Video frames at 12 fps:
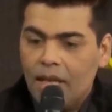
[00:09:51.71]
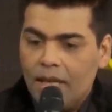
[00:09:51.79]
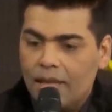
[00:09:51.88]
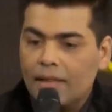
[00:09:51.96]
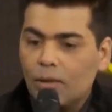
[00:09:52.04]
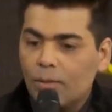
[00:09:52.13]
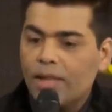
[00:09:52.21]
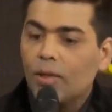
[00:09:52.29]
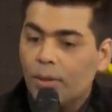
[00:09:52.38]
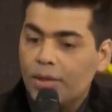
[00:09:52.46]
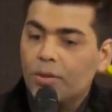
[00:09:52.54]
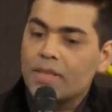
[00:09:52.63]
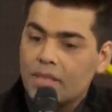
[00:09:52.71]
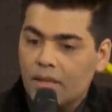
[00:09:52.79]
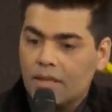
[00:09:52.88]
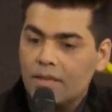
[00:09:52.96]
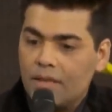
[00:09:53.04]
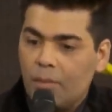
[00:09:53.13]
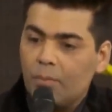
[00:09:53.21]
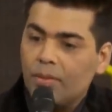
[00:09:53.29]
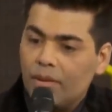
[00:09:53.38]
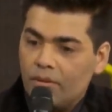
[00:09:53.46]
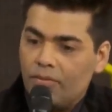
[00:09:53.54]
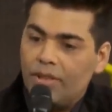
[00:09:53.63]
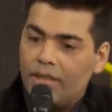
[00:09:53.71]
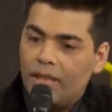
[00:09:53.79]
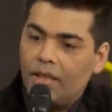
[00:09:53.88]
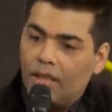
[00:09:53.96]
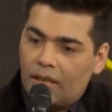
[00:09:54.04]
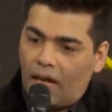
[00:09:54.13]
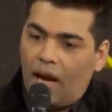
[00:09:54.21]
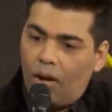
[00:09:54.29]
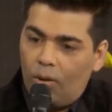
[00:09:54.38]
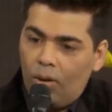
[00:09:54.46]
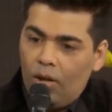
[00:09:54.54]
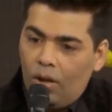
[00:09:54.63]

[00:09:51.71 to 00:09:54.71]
including going to a certain temple and feeding a cow